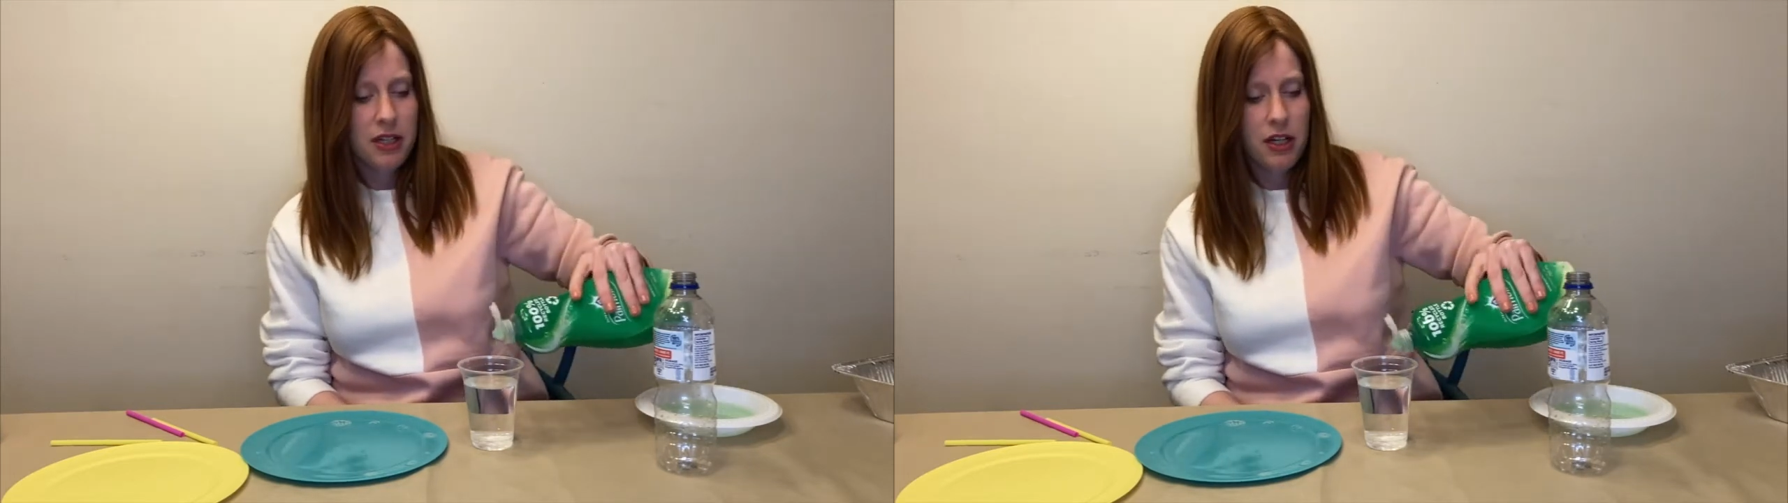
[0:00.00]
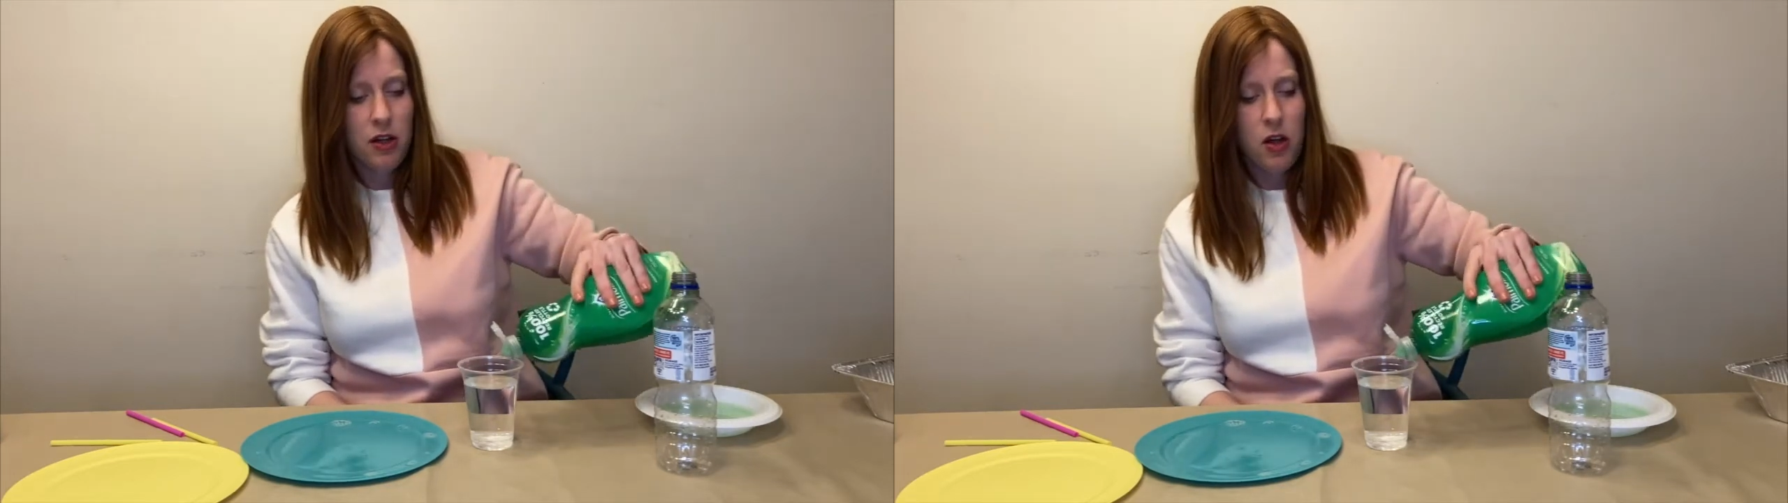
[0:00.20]

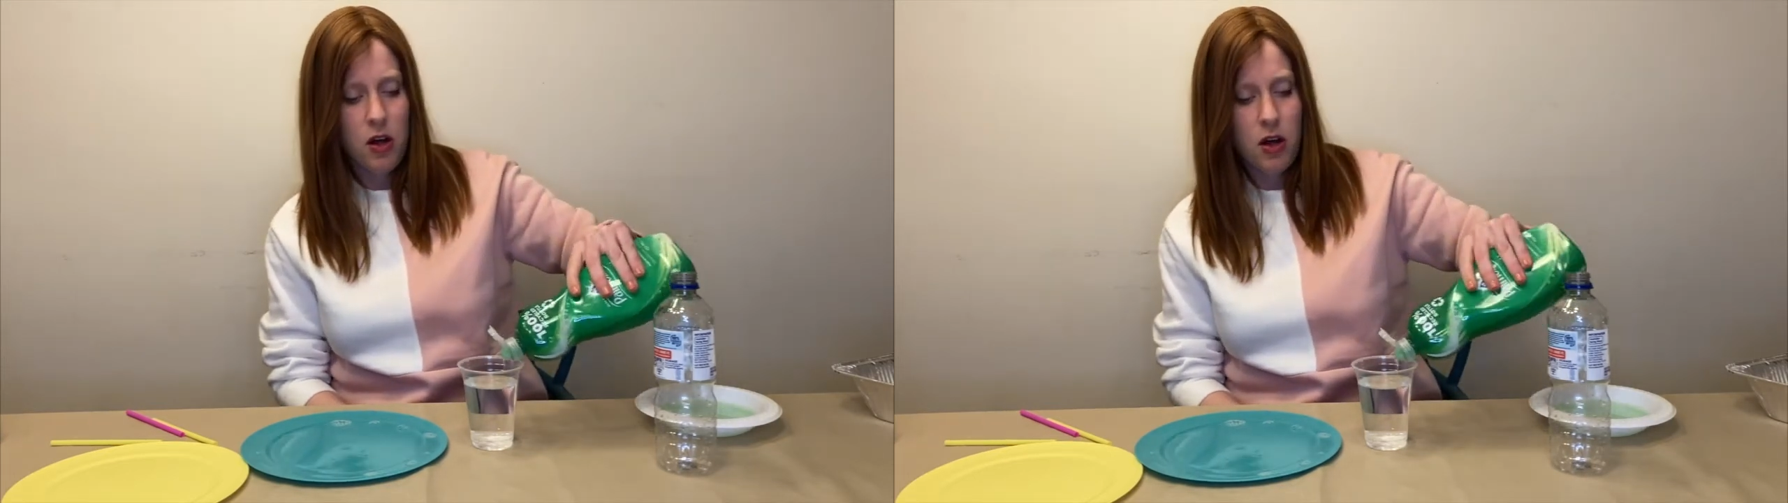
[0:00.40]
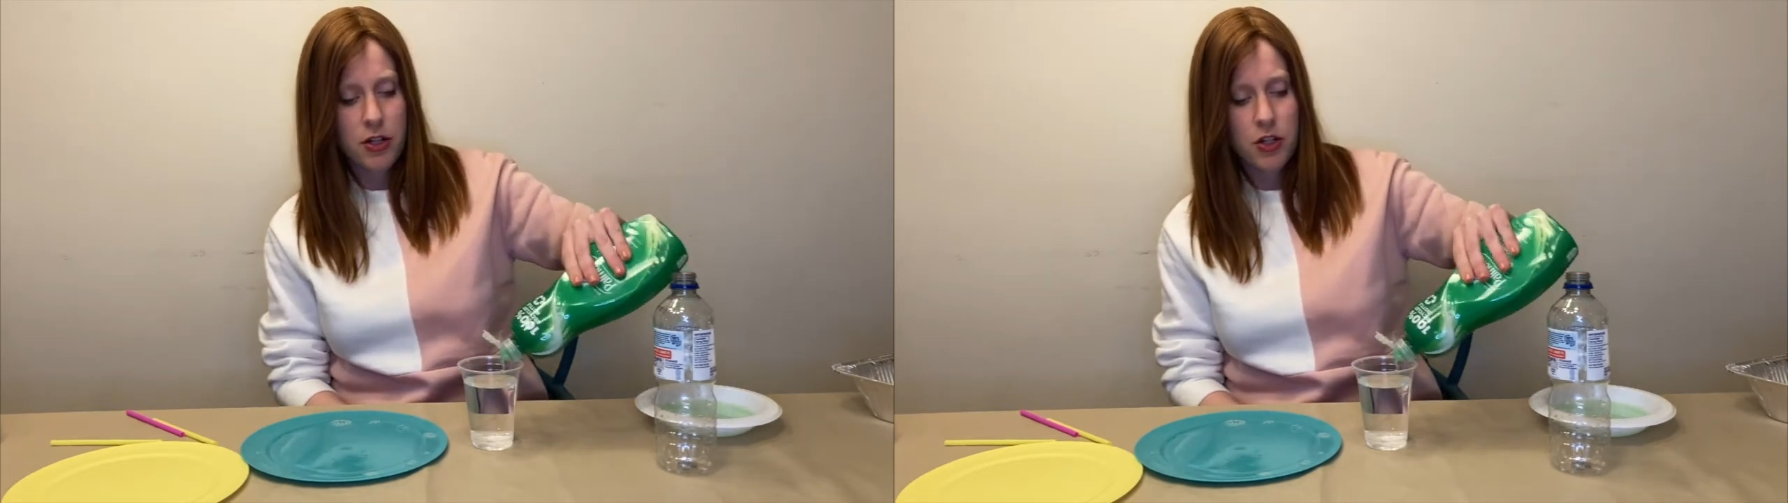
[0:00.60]
A
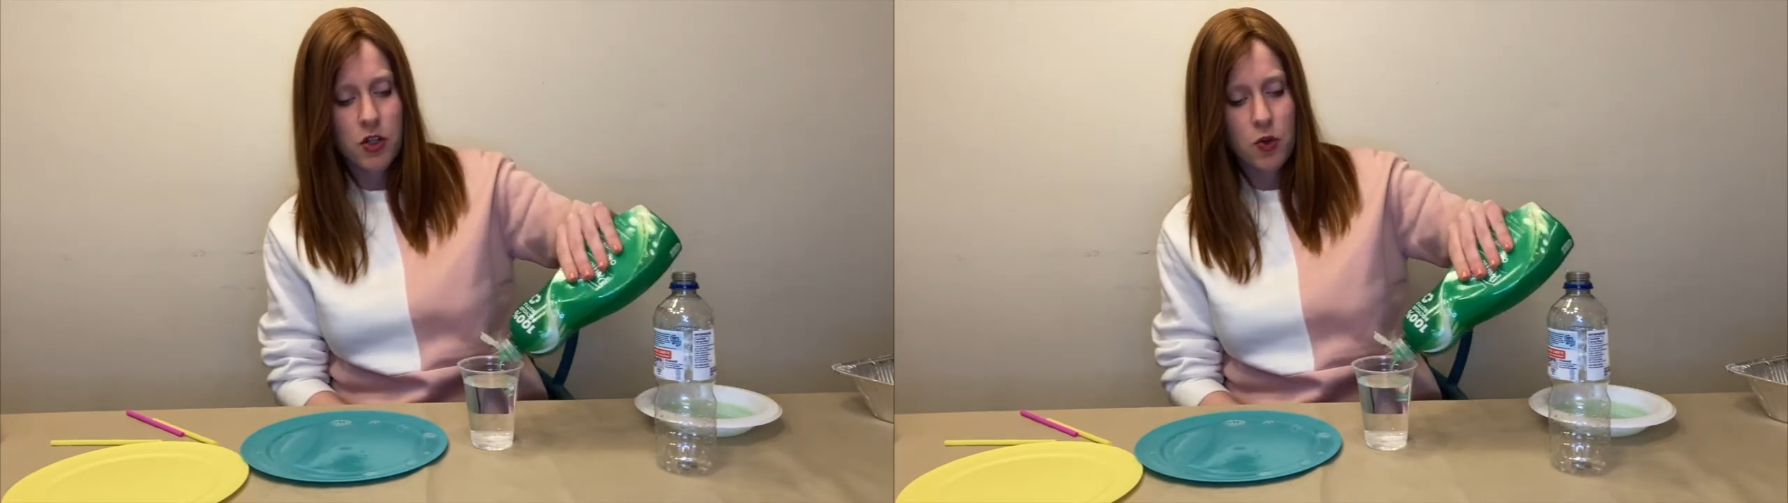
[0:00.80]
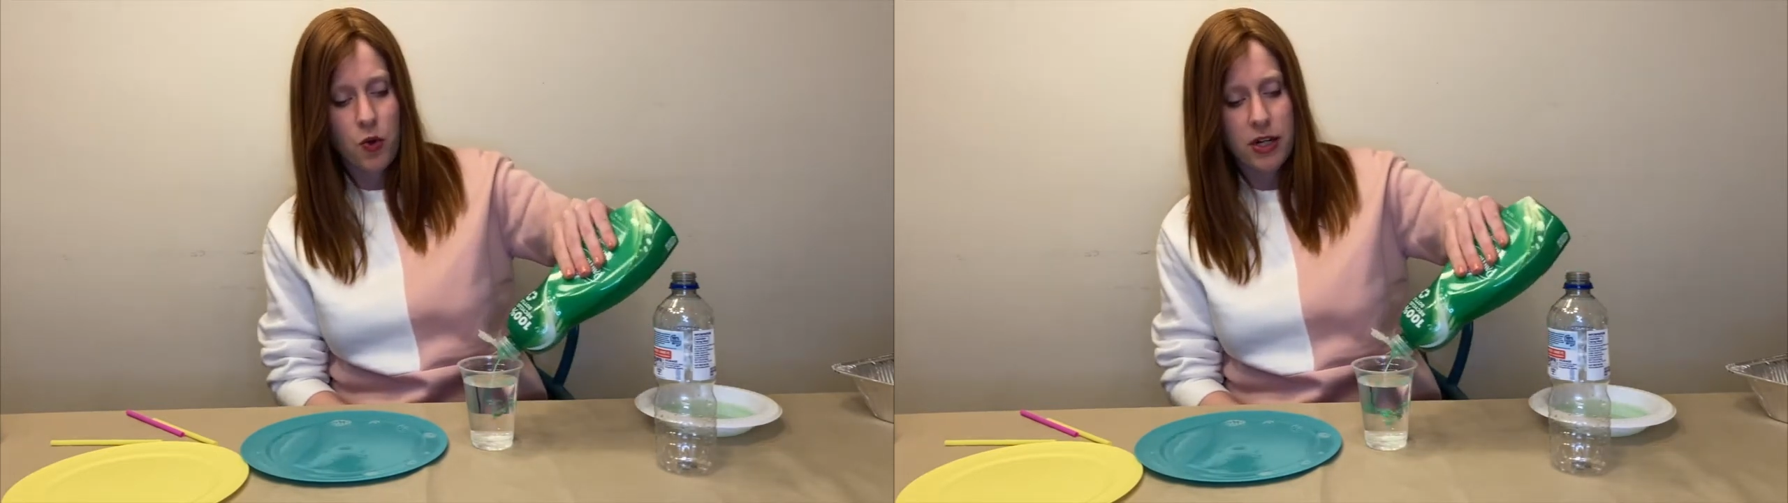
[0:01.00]
long
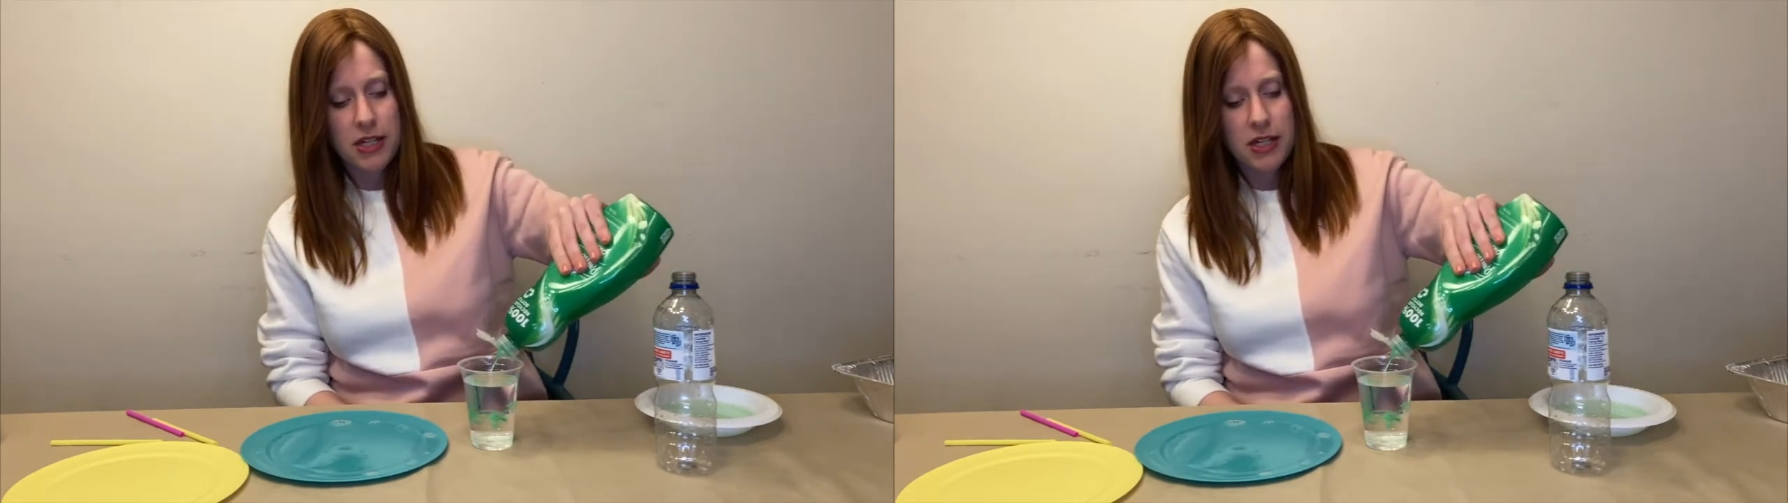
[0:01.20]
squirt